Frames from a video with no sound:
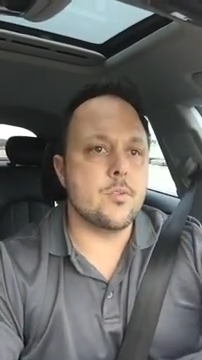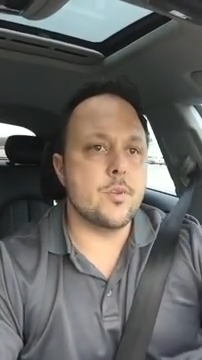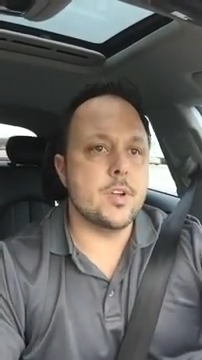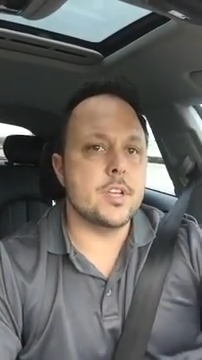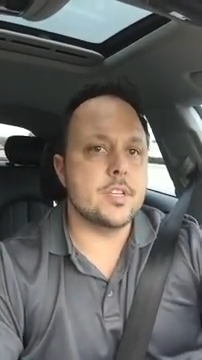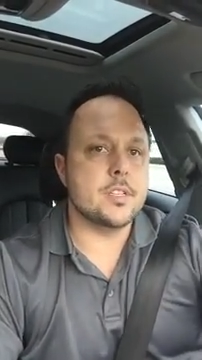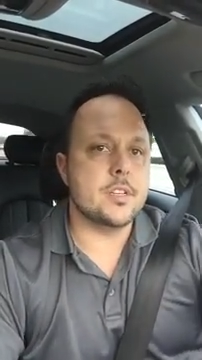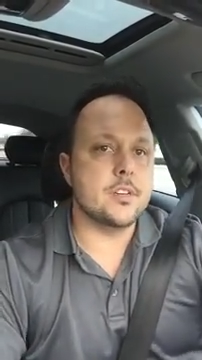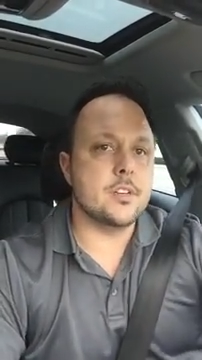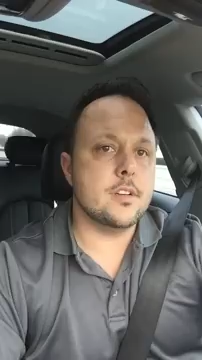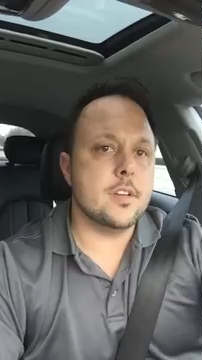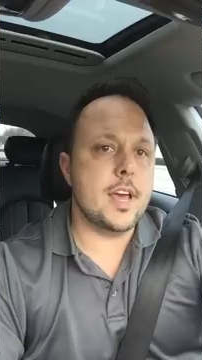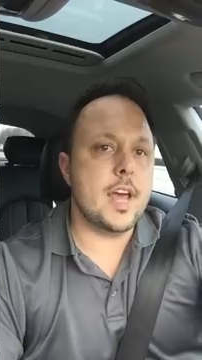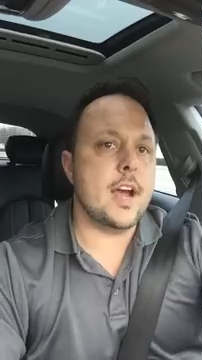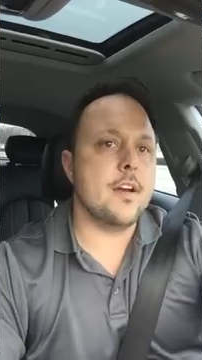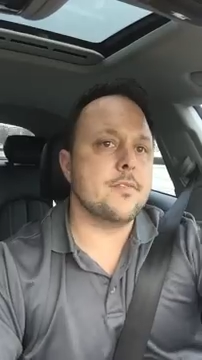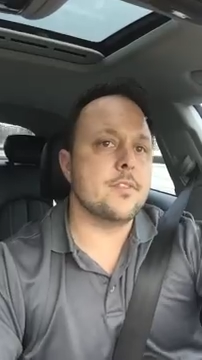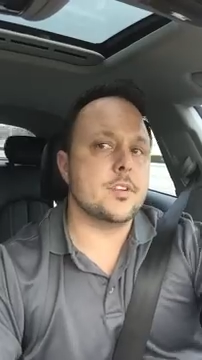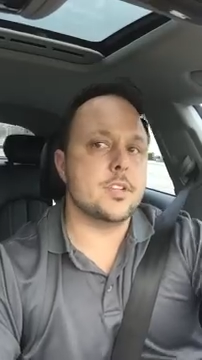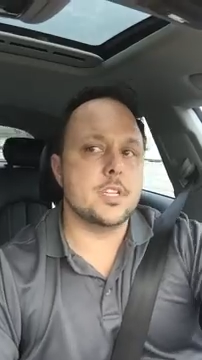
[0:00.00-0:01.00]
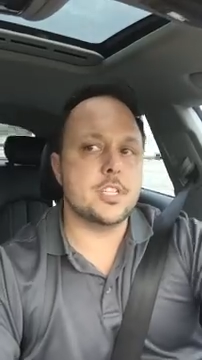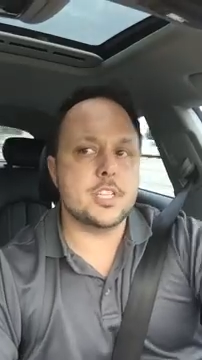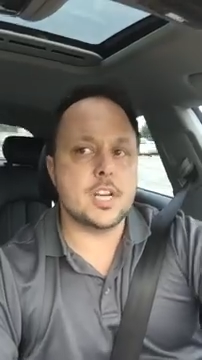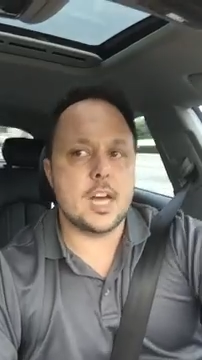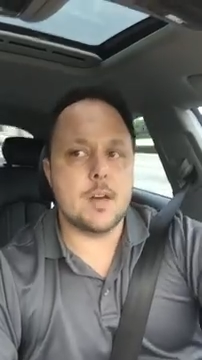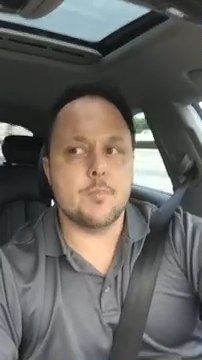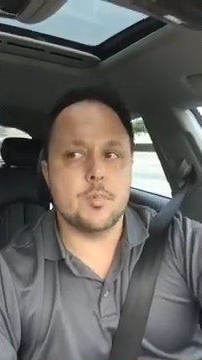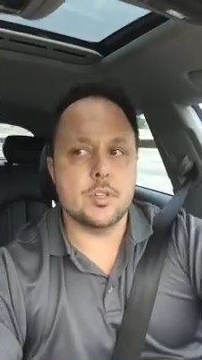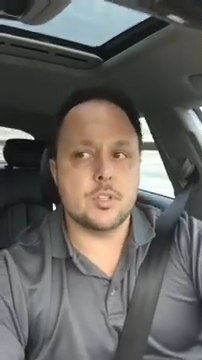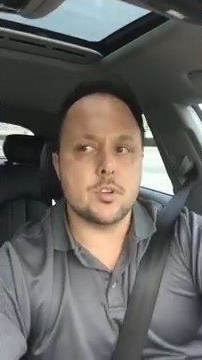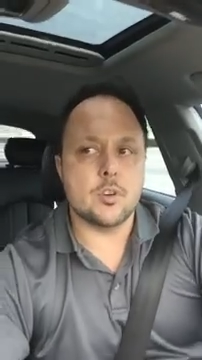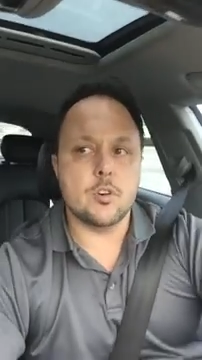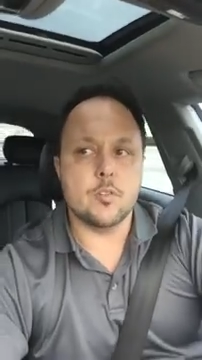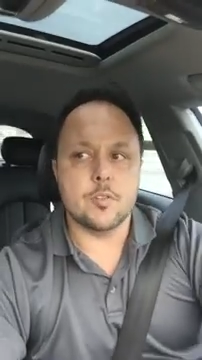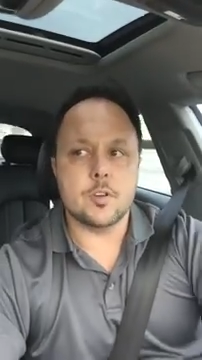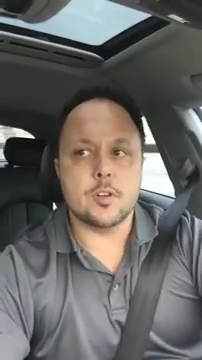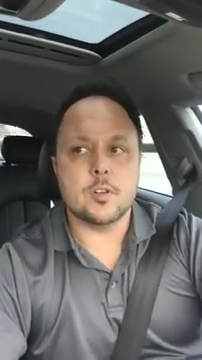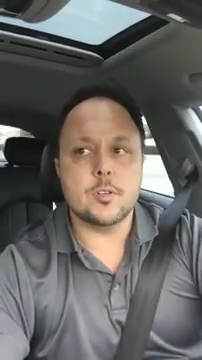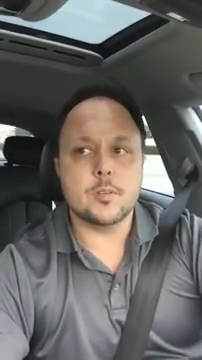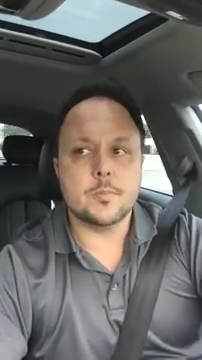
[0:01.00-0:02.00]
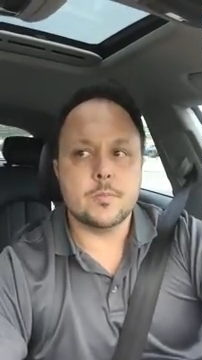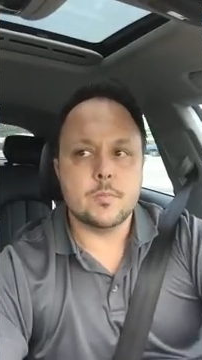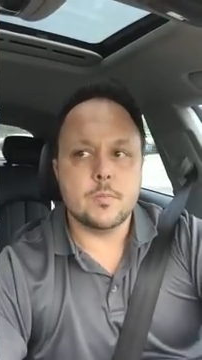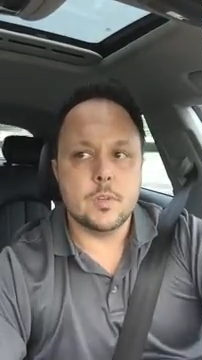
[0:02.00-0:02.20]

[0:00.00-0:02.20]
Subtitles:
reason after the job was over